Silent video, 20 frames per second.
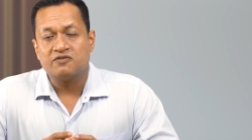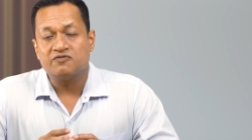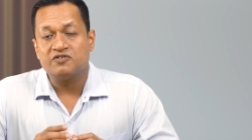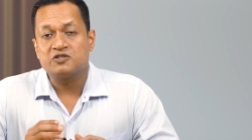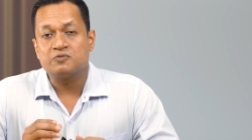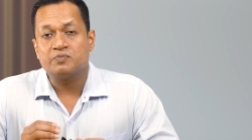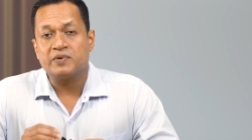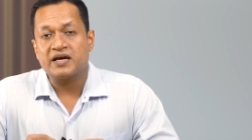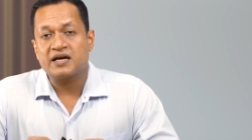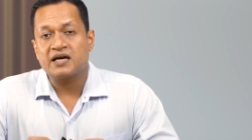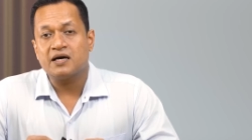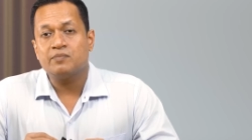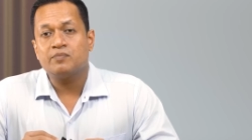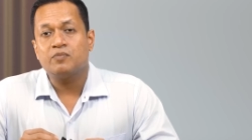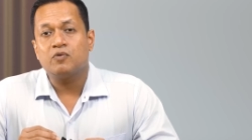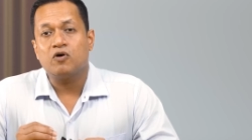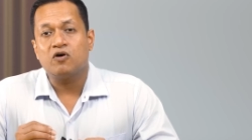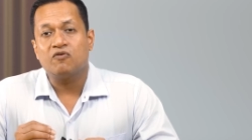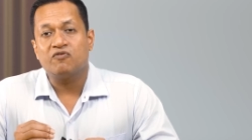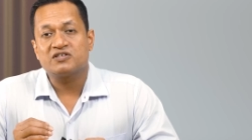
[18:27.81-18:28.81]
which make
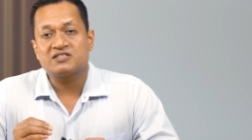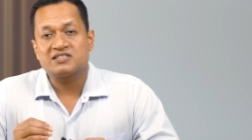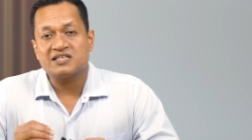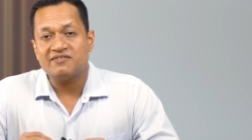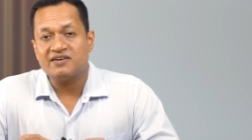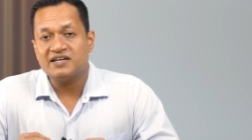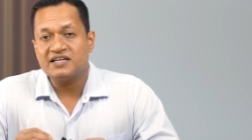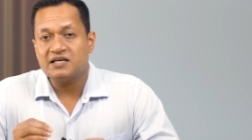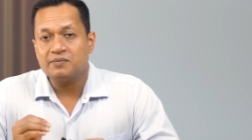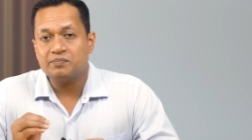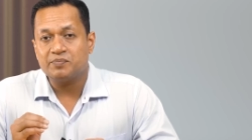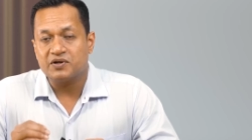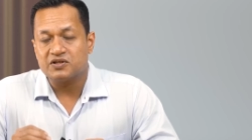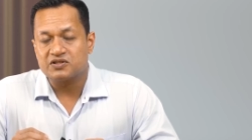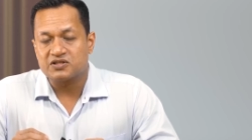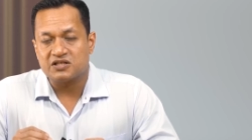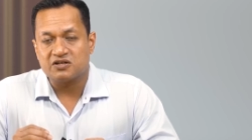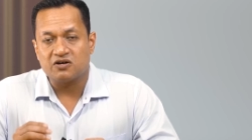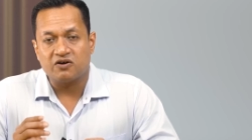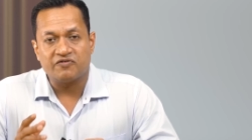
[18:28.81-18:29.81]
up over
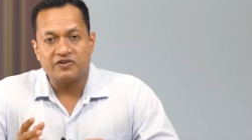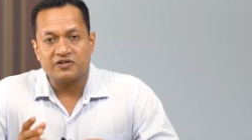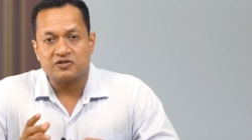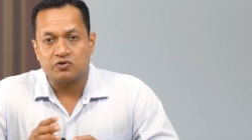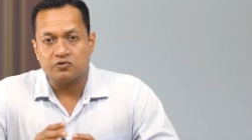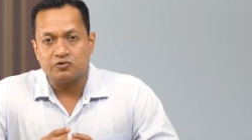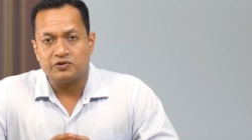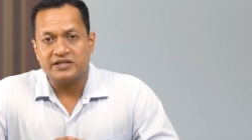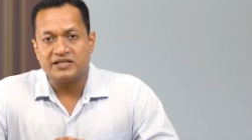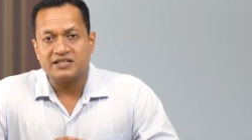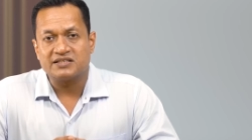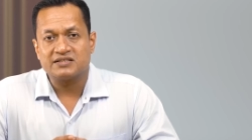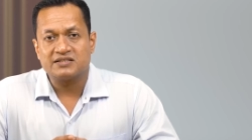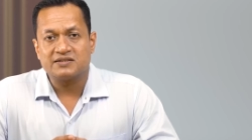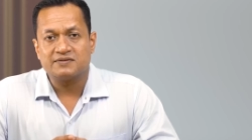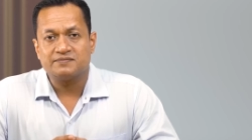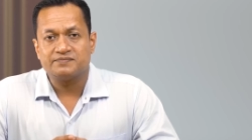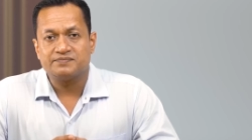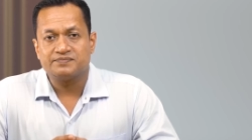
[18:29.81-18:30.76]
70% of its holdings.